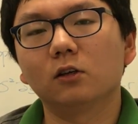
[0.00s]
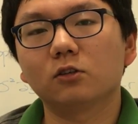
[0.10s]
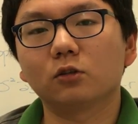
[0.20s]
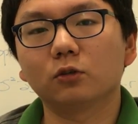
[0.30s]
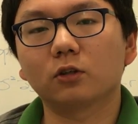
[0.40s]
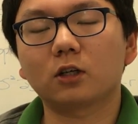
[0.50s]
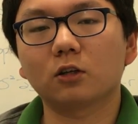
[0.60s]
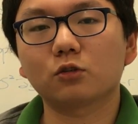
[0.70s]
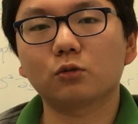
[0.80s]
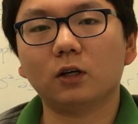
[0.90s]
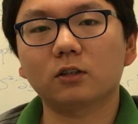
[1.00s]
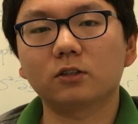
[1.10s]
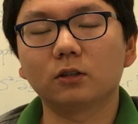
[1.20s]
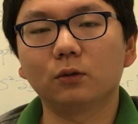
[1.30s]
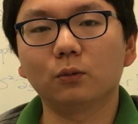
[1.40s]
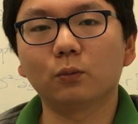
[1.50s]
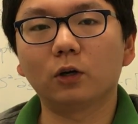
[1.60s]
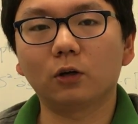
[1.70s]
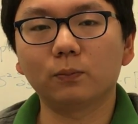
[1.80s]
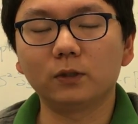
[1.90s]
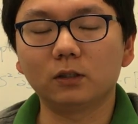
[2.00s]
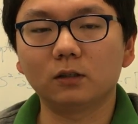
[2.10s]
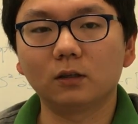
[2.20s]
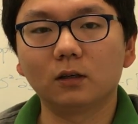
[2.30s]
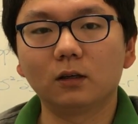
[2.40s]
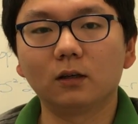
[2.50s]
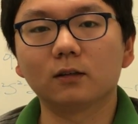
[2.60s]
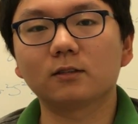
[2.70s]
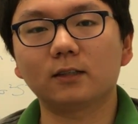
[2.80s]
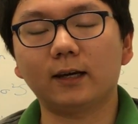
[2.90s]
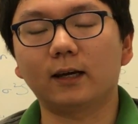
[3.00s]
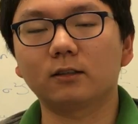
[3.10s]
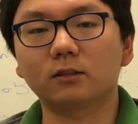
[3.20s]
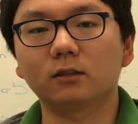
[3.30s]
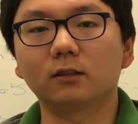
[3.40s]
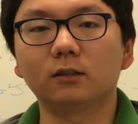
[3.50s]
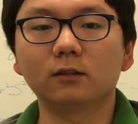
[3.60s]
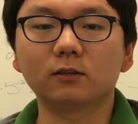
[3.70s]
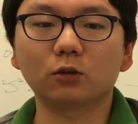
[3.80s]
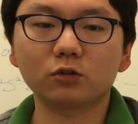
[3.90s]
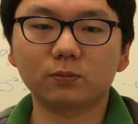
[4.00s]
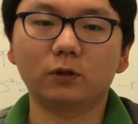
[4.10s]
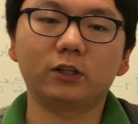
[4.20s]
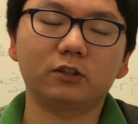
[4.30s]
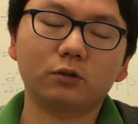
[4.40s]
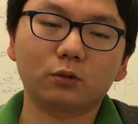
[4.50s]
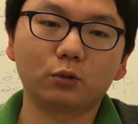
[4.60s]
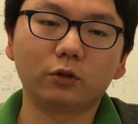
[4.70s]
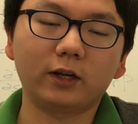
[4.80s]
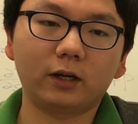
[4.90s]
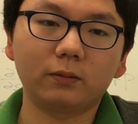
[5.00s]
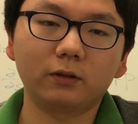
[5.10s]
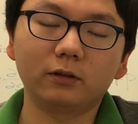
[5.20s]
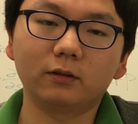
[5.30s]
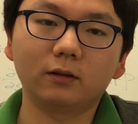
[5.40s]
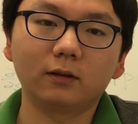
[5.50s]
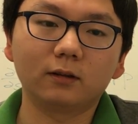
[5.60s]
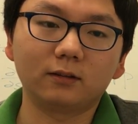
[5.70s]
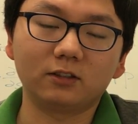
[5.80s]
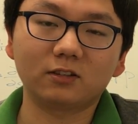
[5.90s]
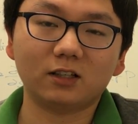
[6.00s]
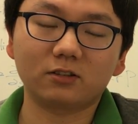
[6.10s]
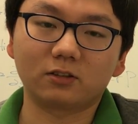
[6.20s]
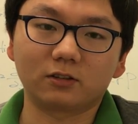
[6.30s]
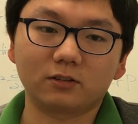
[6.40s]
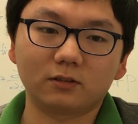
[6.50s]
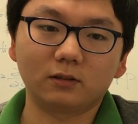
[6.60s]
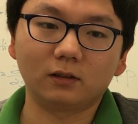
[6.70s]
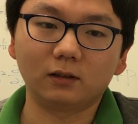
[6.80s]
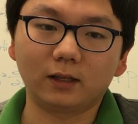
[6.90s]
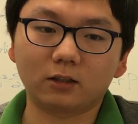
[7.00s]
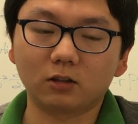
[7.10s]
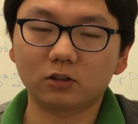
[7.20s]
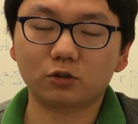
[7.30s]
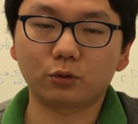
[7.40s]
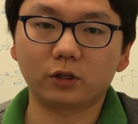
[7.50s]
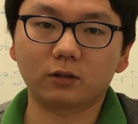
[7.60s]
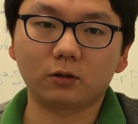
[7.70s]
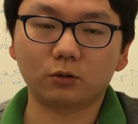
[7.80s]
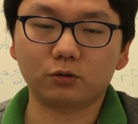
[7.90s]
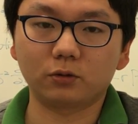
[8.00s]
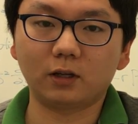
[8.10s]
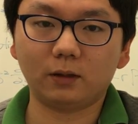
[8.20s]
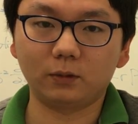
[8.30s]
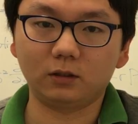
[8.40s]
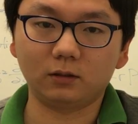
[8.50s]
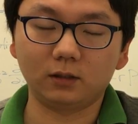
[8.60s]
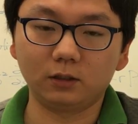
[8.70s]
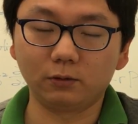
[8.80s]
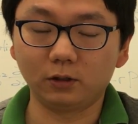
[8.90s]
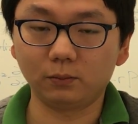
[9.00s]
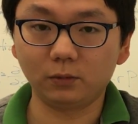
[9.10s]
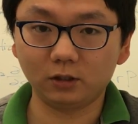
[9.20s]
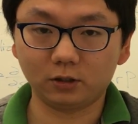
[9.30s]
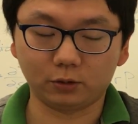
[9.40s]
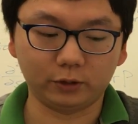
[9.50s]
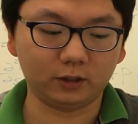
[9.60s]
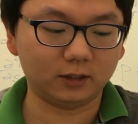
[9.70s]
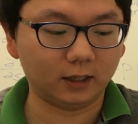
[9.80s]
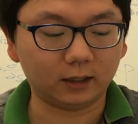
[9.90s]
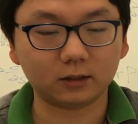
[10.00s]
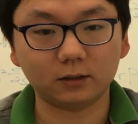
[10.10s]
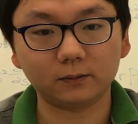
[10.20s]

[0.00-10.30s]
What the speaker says: so the construction will be set in those places could happen disasters like earthquake or tsunami, even military attack.